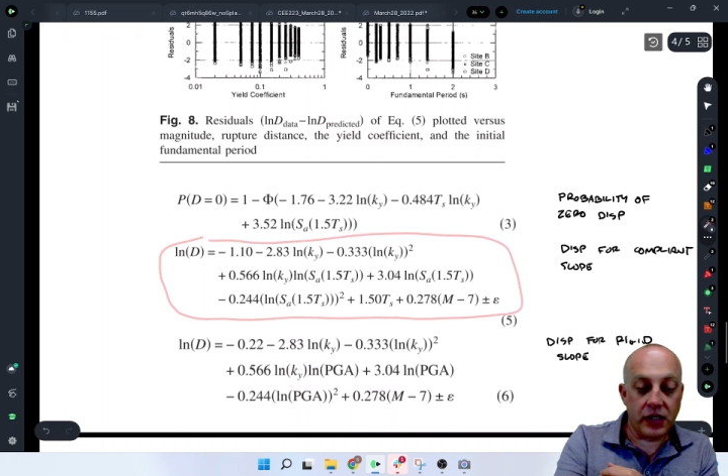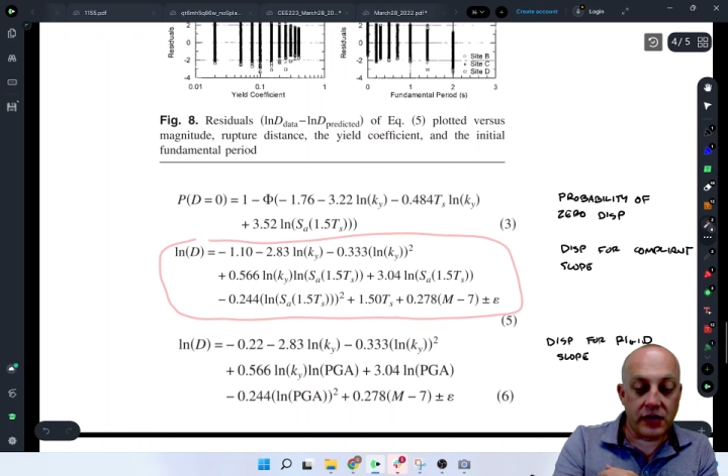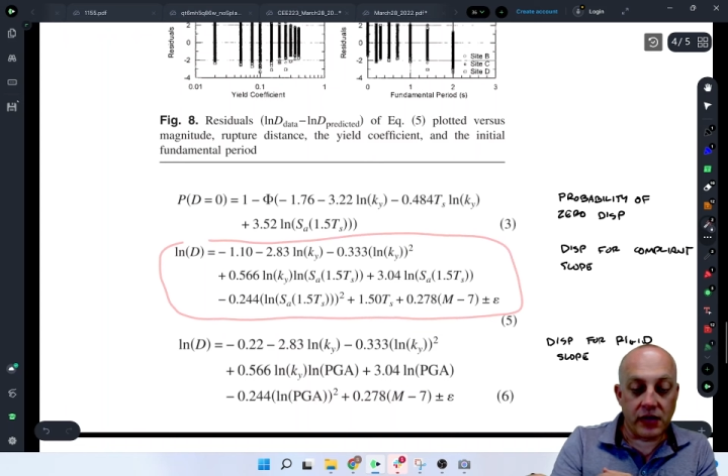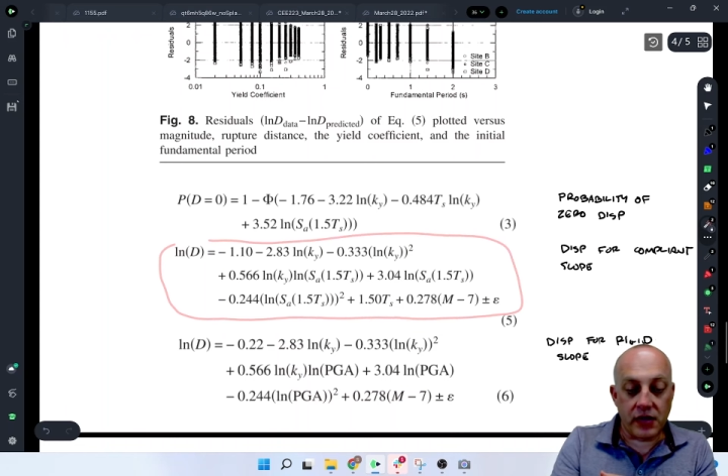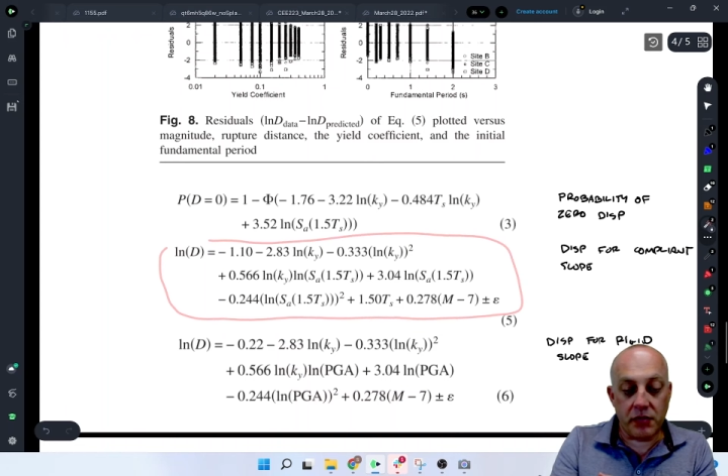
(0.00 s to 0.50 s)

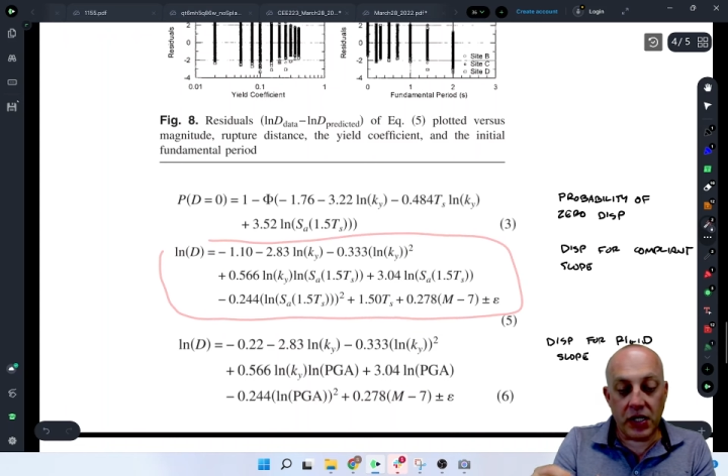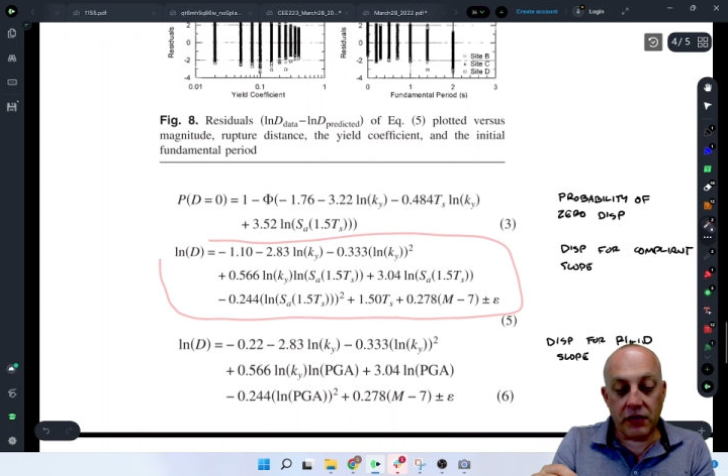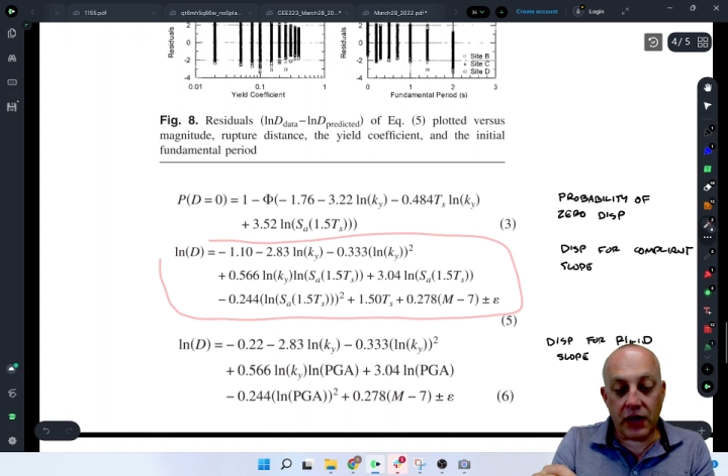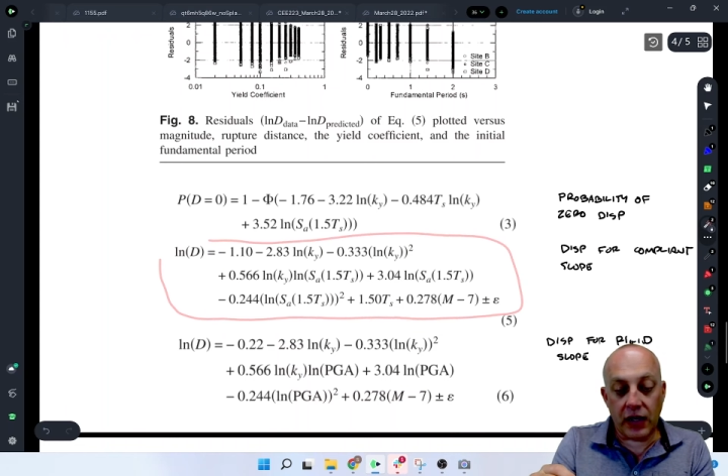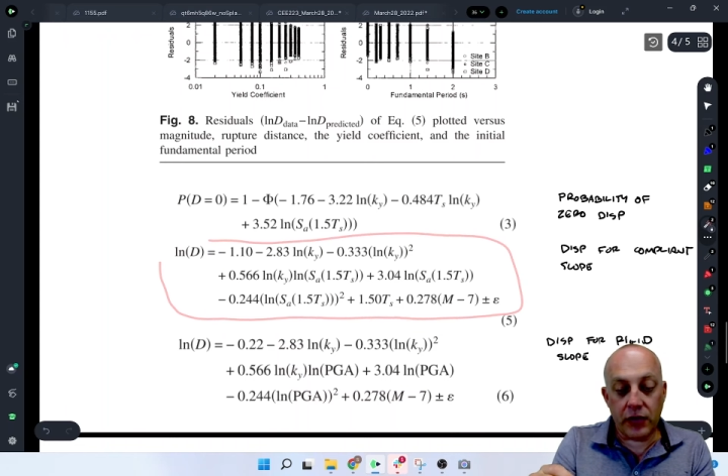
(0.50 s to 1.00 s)
this is the mean
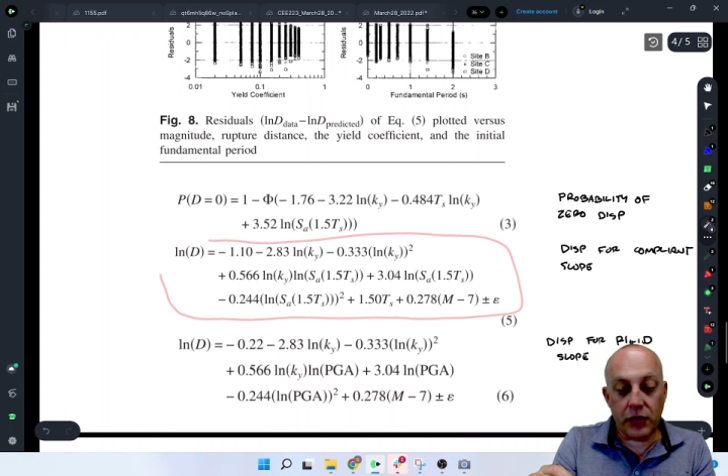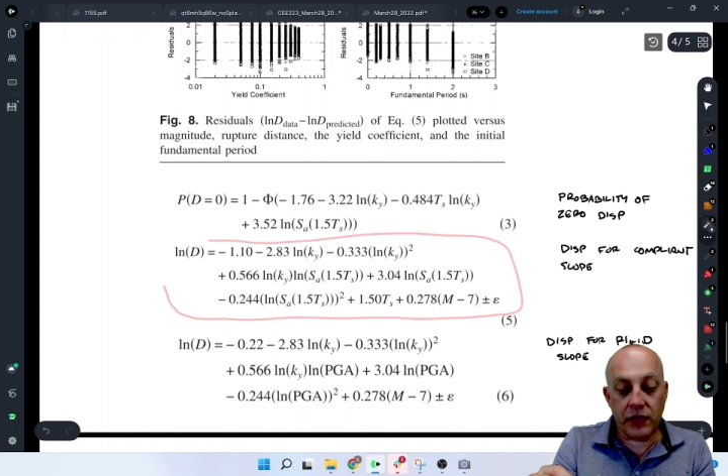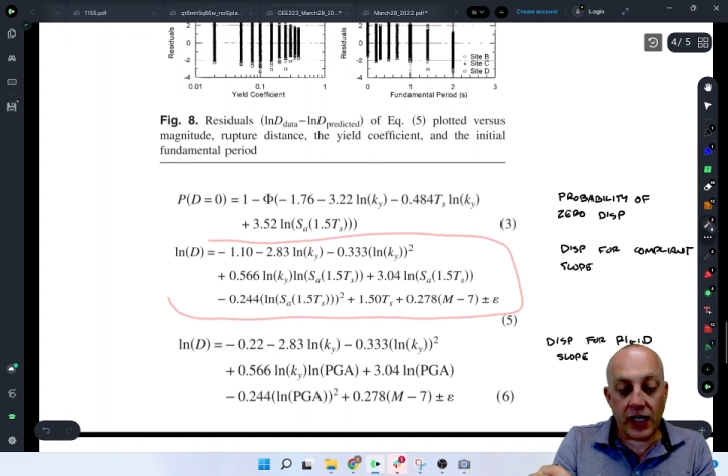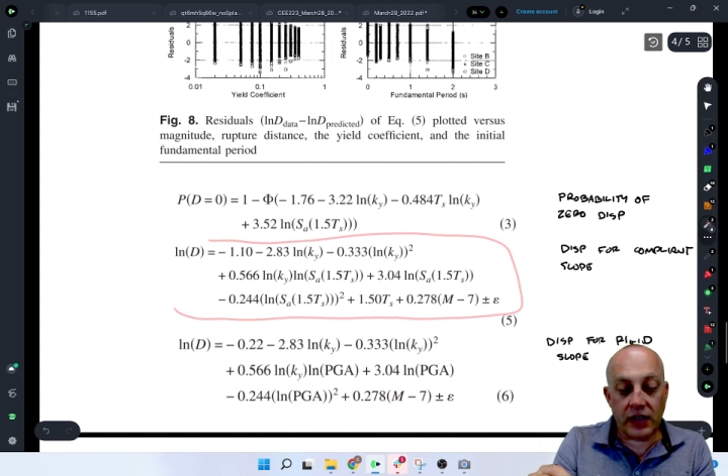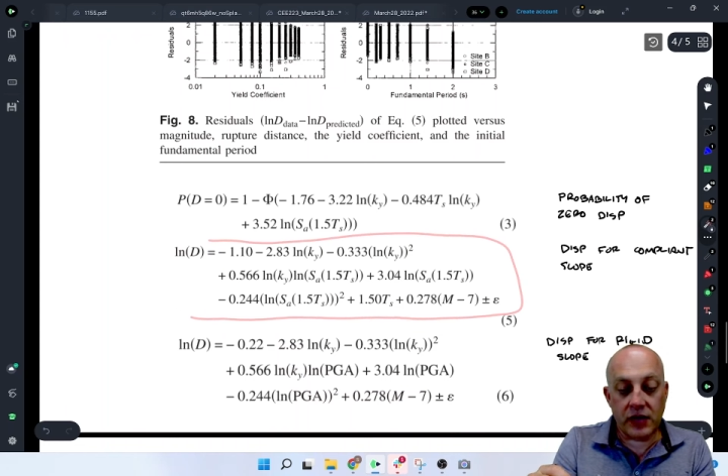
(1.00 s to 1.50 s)
value of
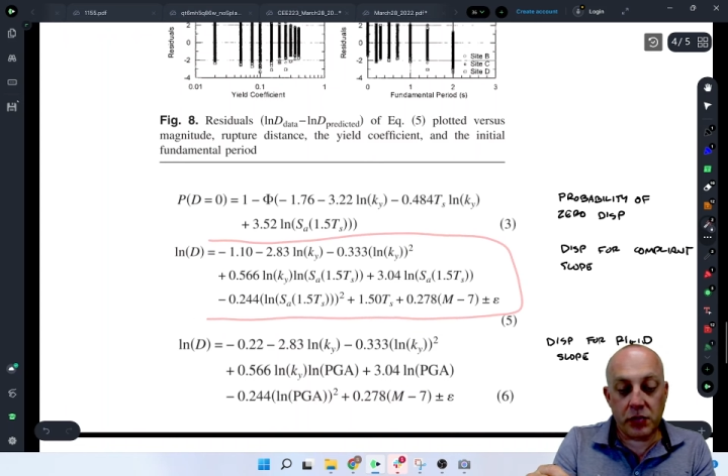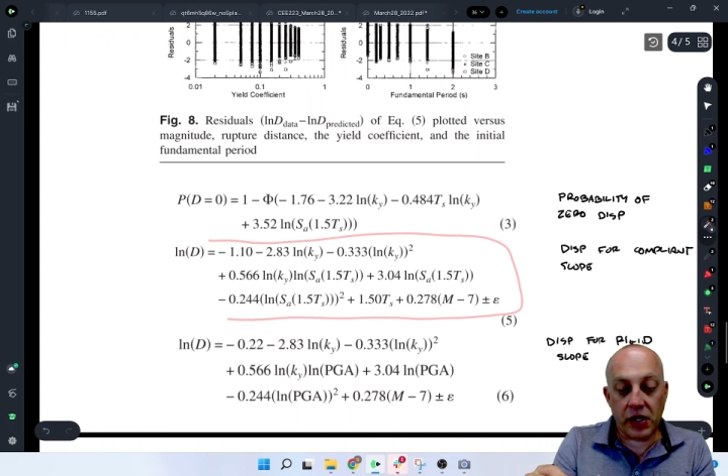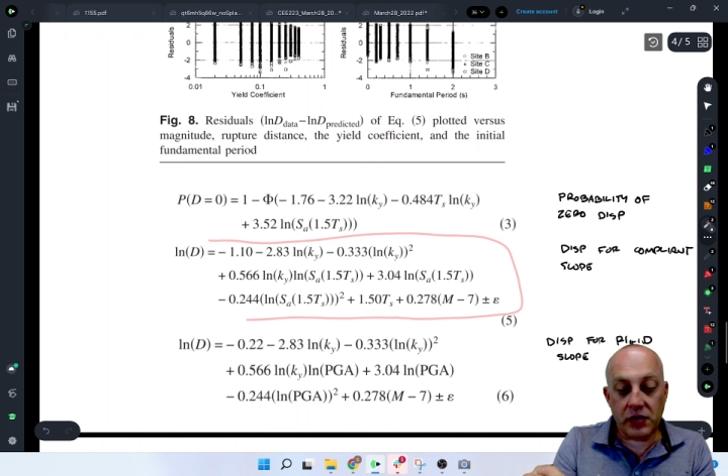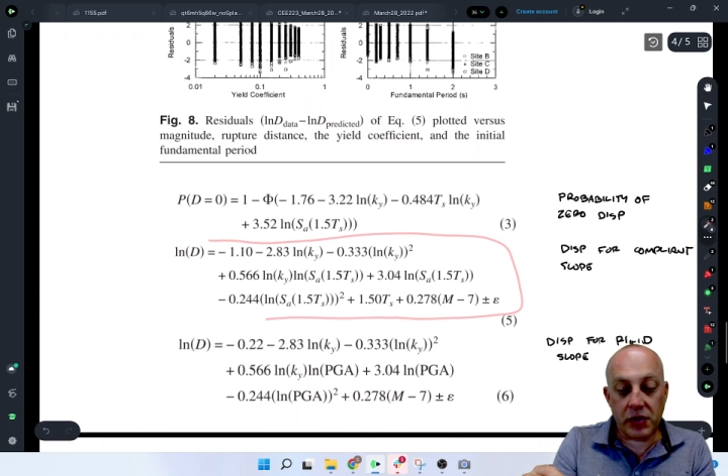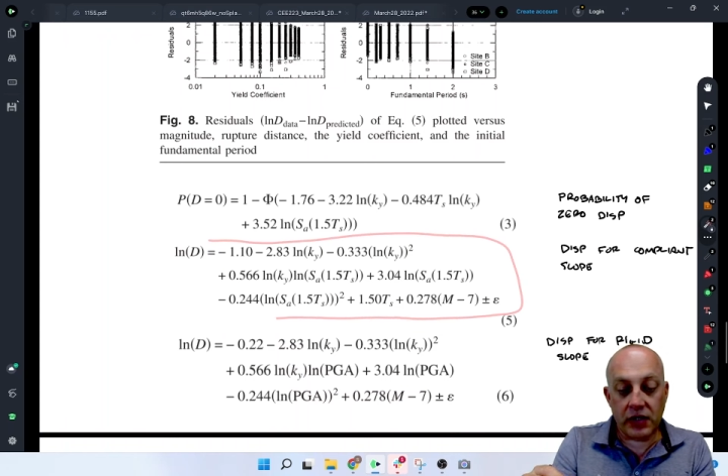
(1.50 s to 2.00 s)
that
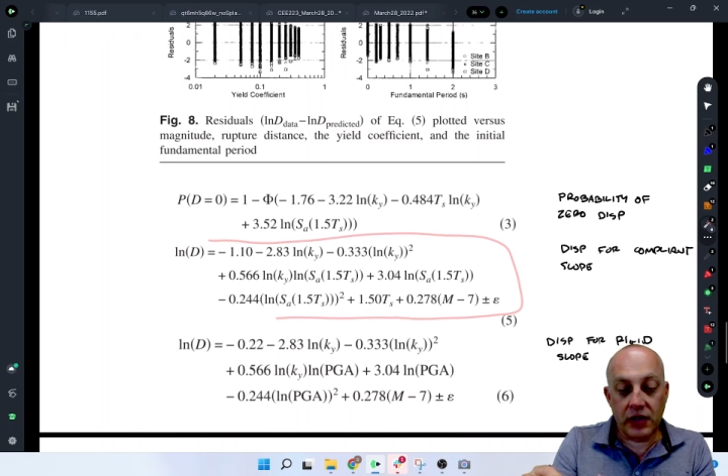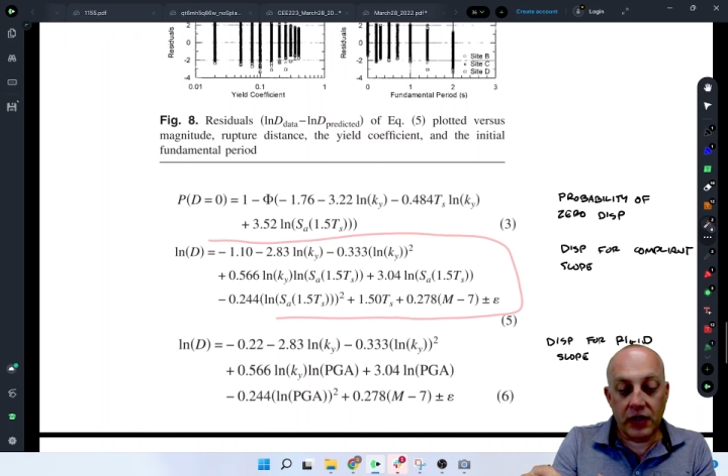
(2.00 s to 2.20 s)
displacement.